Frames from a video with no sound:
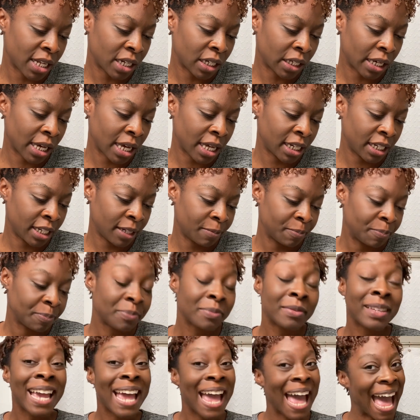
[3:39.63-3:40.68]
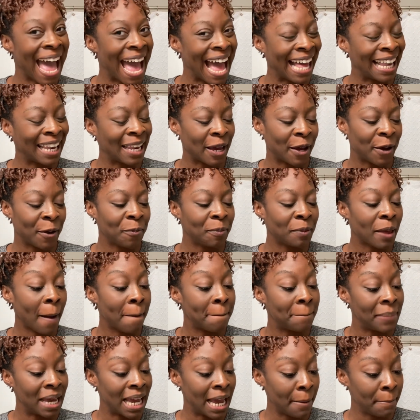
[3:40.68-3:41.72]
honey, aloe,
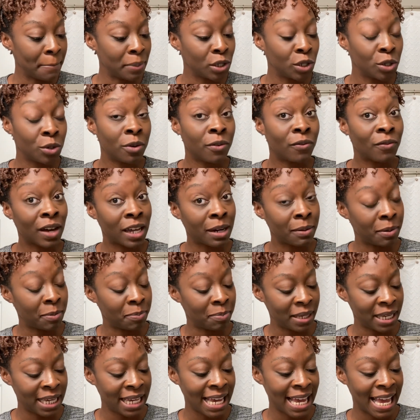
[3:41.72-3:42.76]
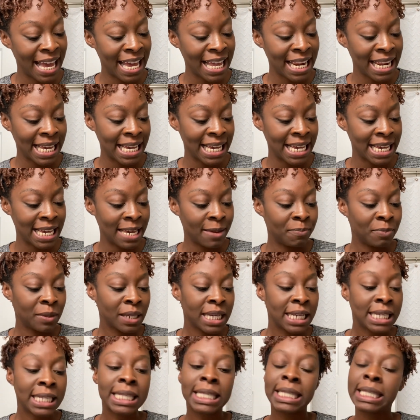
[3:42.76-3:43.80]
bamboo, vitamin B and E,
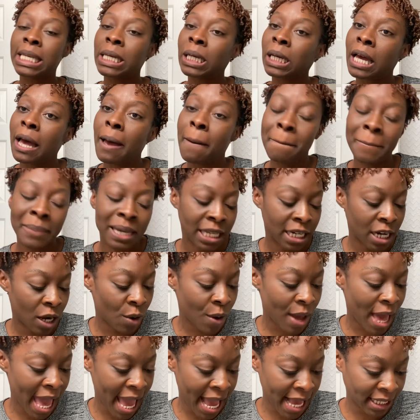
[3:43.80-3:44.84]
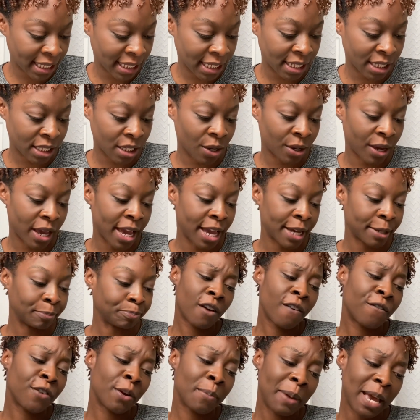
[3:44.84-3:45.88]
silk amino acids, okay?
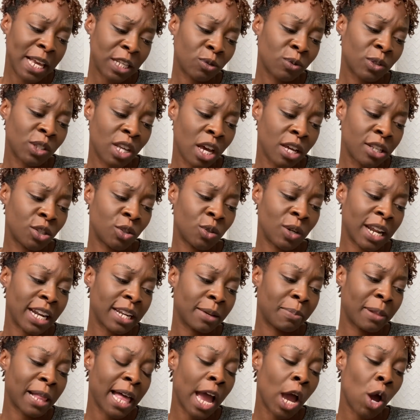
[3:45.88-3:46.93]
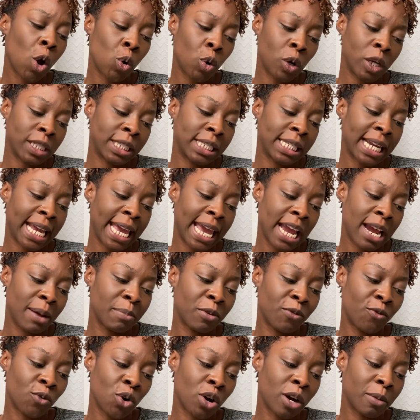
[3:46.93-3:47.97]
For best results, do not apply oil to the hair
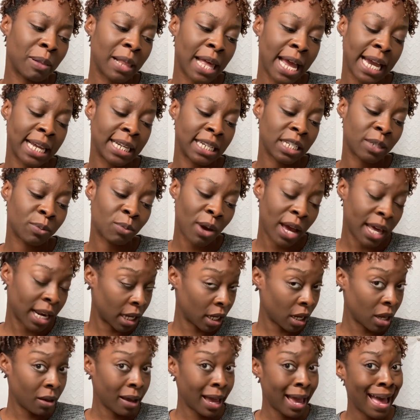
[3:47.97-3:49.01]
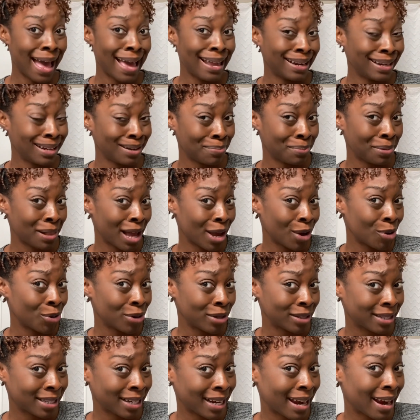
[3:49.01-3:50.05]
before applying this product. Okay, I didn't apply
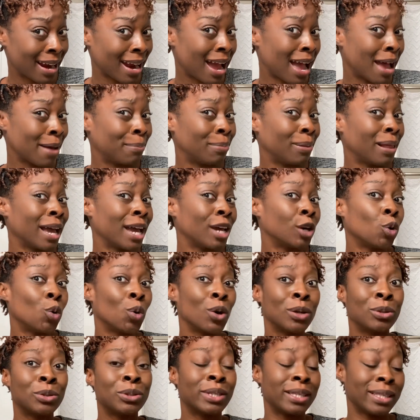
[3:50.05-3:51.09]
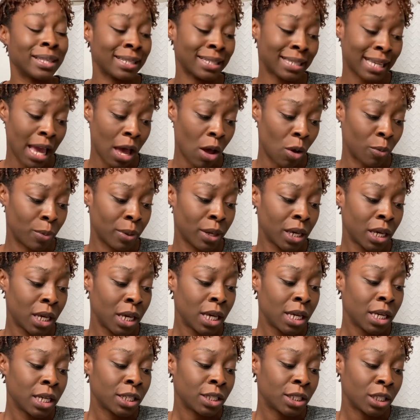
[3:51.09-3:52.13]
oil to the hair. I applied oil to the scalp.
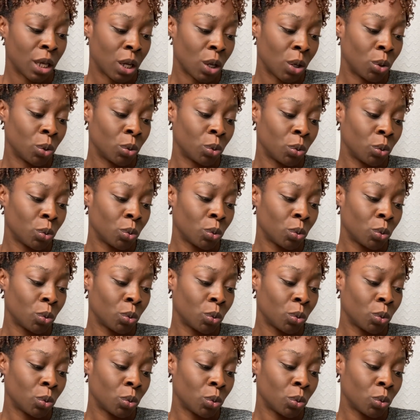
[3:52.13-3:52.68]
So